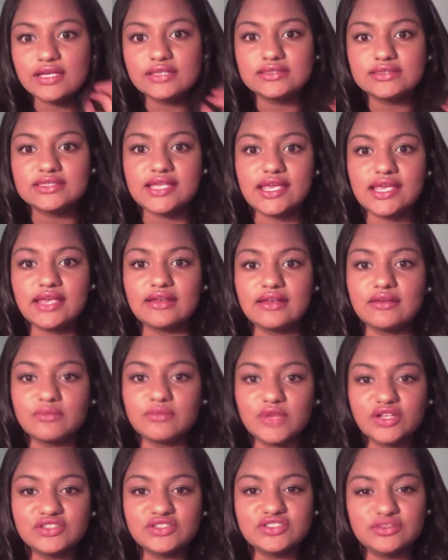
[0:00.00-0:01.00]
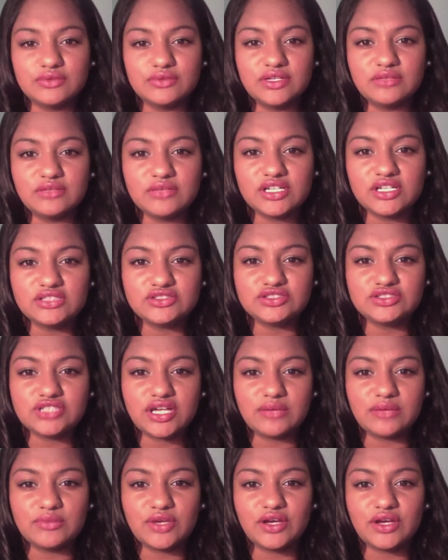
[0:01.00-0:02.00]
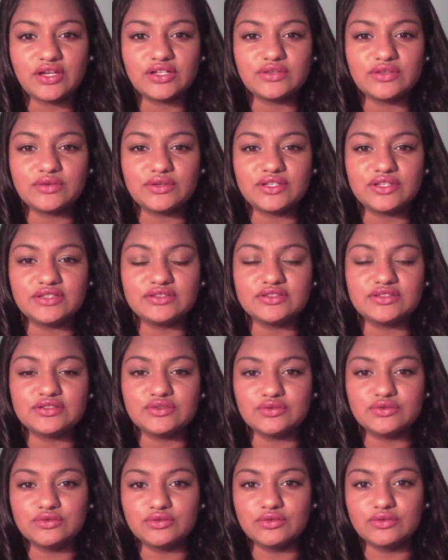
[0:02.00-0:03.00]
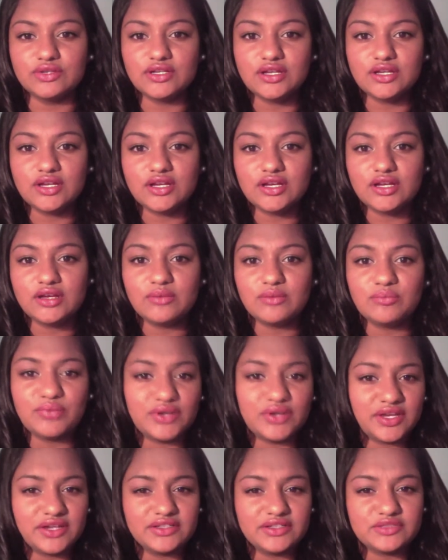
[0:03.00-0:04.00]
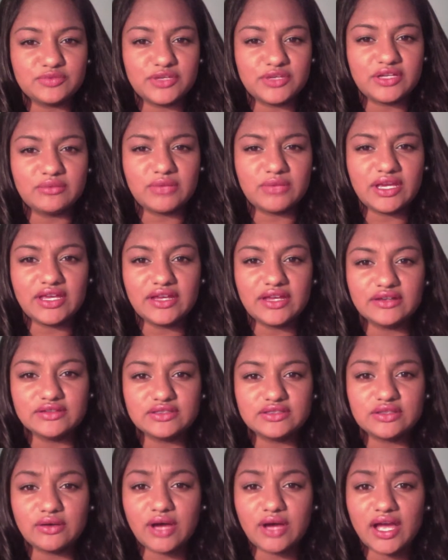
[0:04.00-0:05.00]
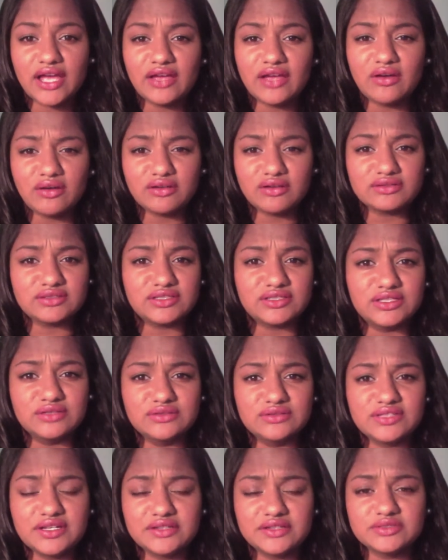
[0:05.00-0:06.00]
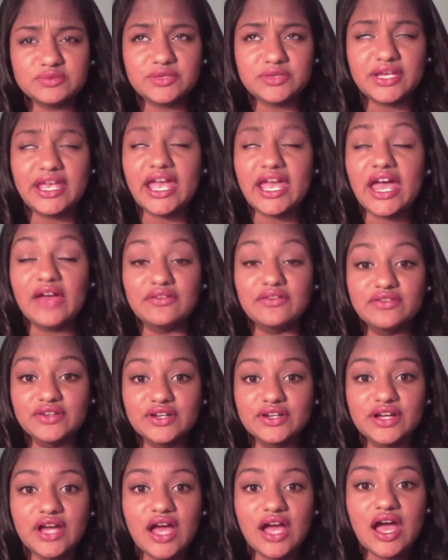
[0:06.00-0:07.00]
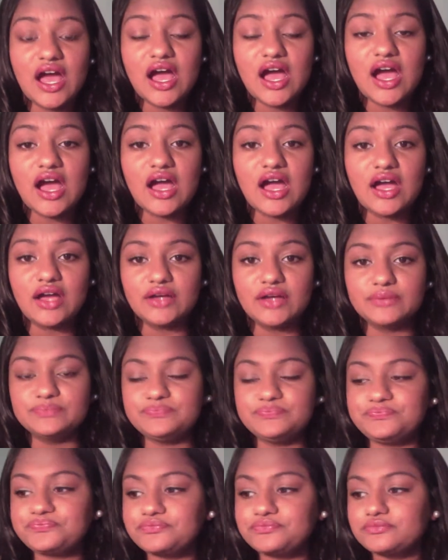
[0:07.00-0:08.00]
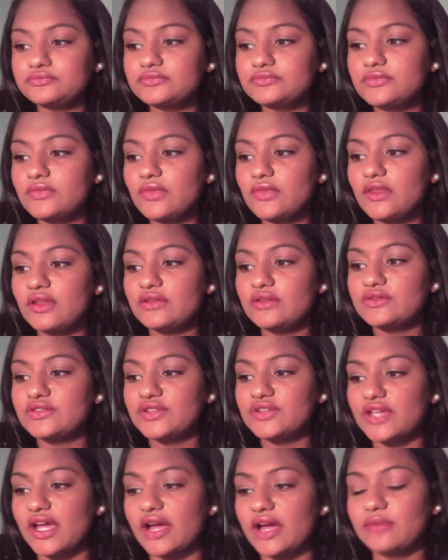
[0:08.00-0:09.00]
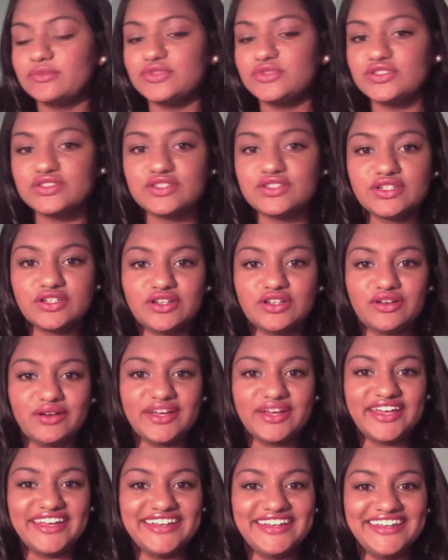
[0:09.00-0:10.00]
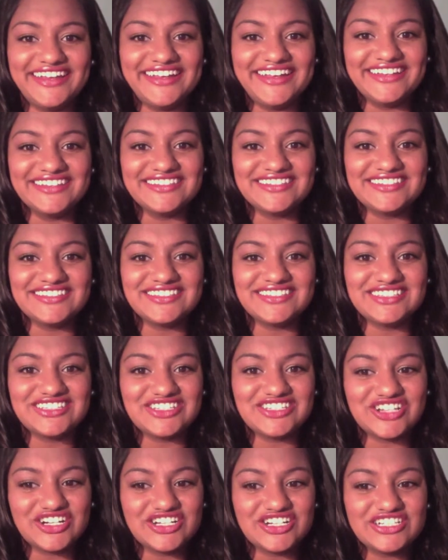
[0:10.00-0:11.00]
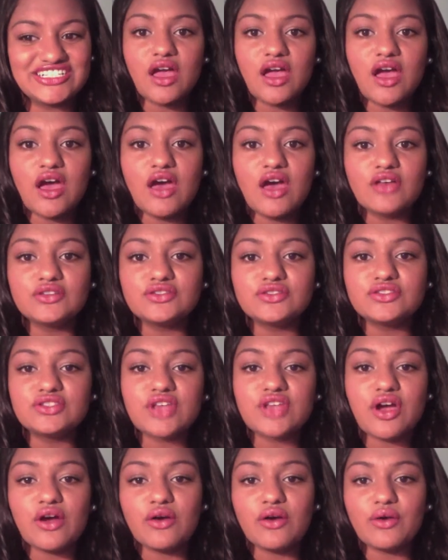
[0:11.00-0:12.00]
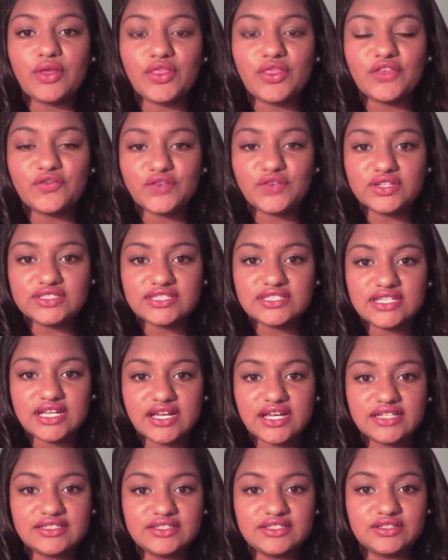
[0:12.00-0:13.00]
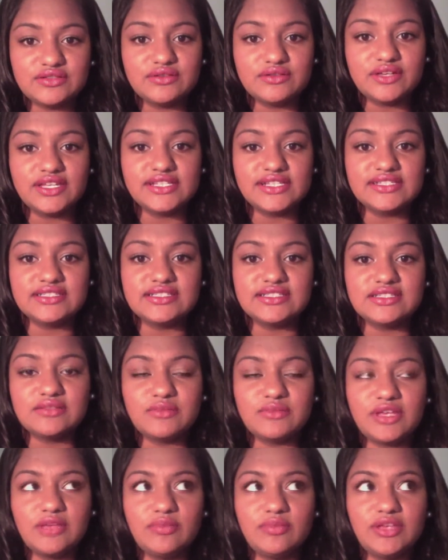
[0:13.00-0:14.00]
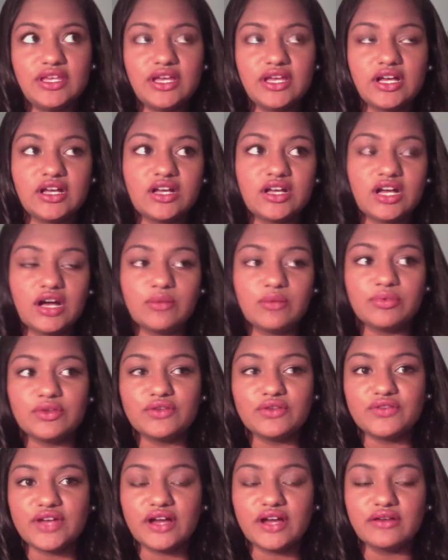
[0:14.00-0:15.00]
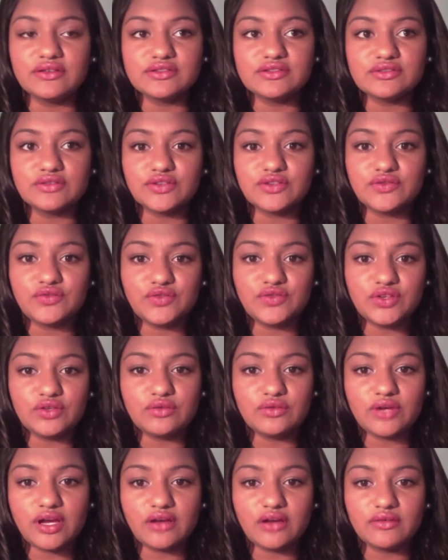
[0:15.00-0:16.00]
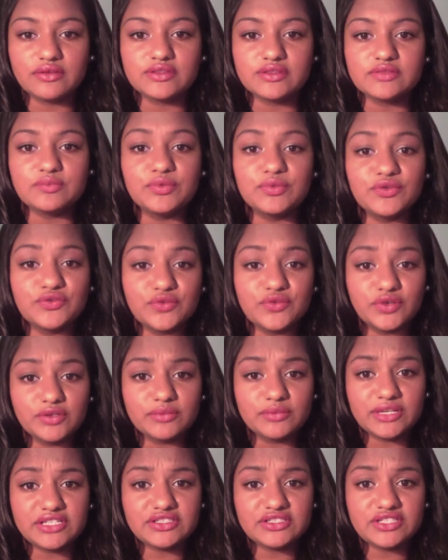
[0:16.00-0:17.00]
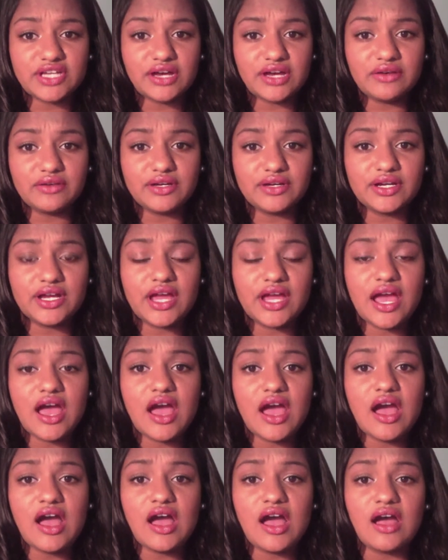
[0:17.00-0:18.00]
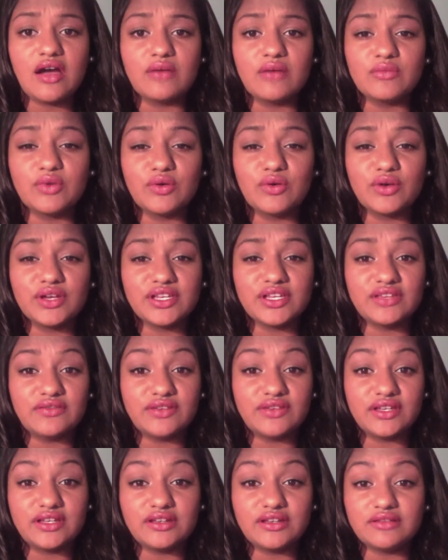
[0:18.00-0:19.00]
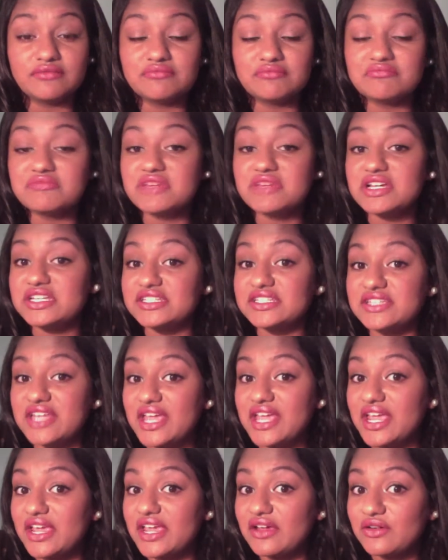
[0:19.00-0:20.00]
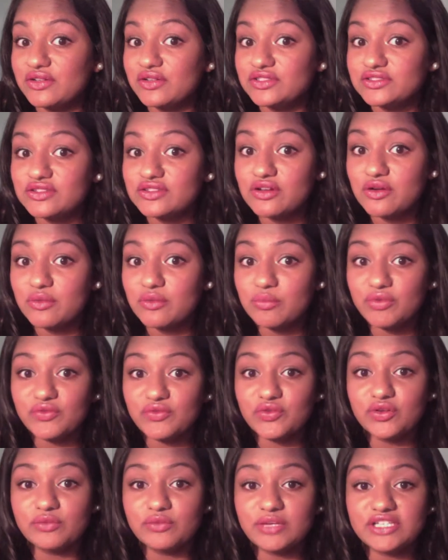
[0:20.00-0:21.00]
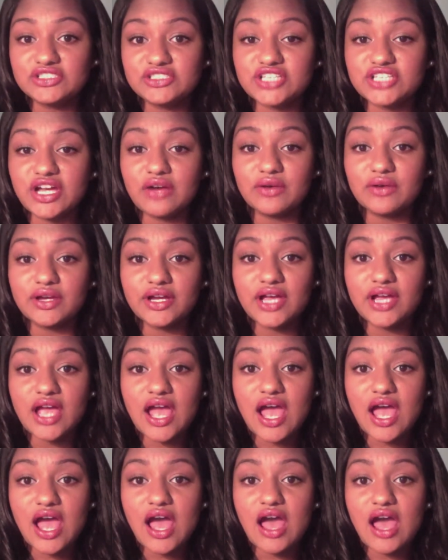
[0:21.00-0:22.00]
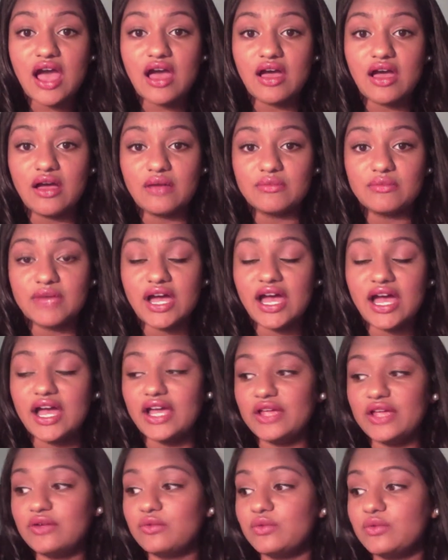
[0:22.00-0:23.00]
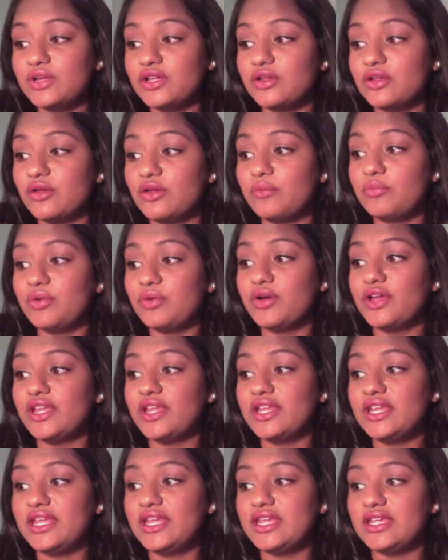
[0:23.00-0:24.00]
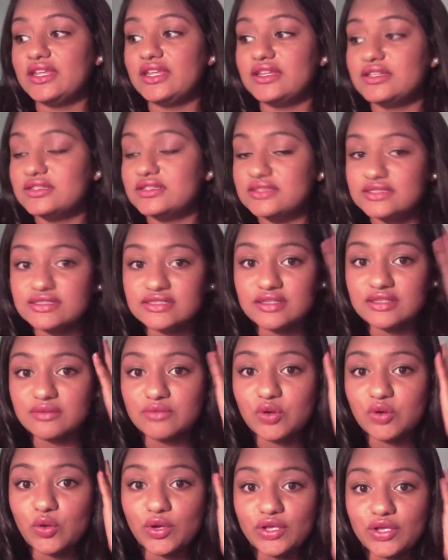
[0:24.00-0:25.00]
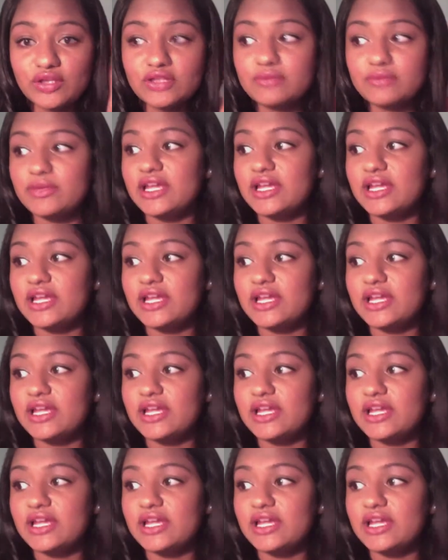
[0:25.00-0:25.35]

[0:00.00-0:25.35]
day and I'm not doing much. I'm not going to put hairspray in my hair, so I hardly use hairspray ever. Um, so yeah, I'm just going to go ahead and start. So the first thing I do is maybe a couple of hours or a few hours before my shower um, or even a day or so before my shower, um, I will put in some oil in my